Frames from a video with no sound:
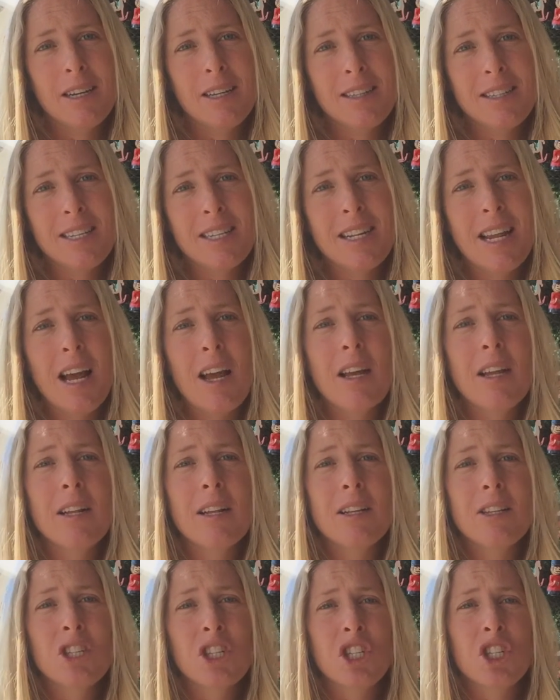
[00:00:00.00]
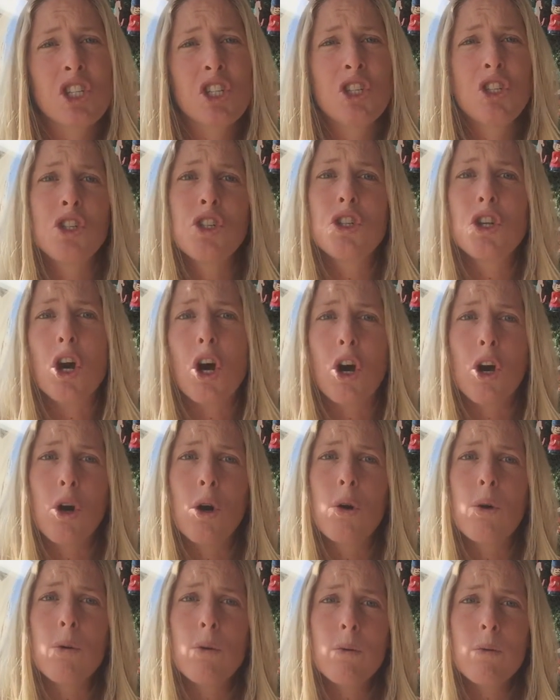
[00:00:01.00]
to not just
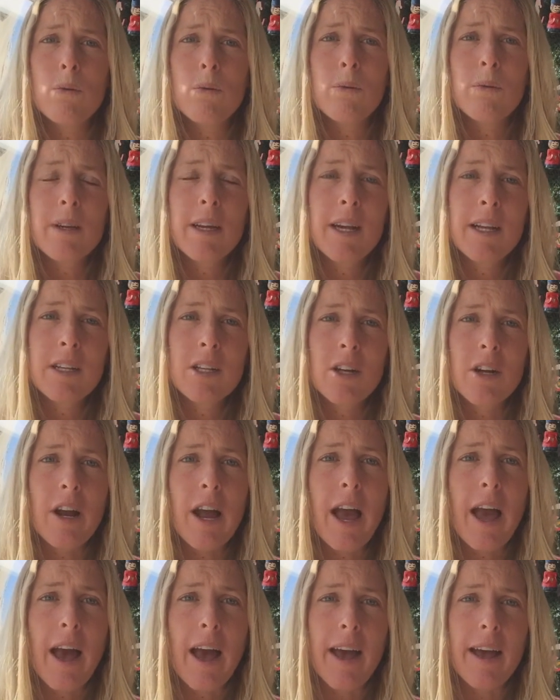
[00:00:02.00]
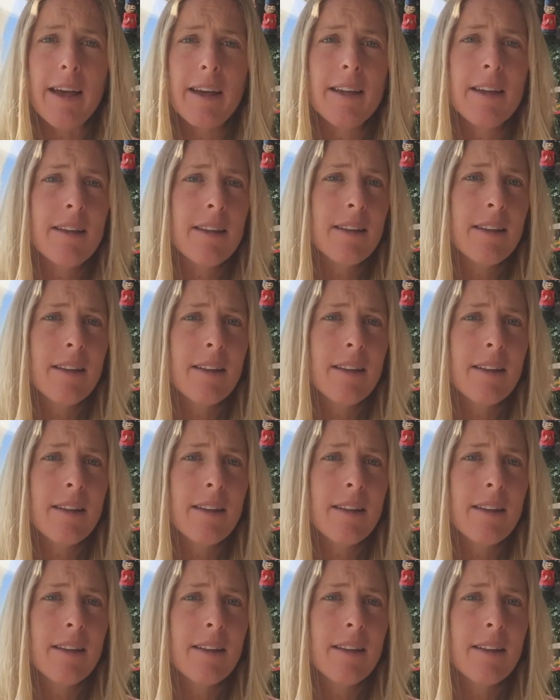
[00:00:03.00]
know in your head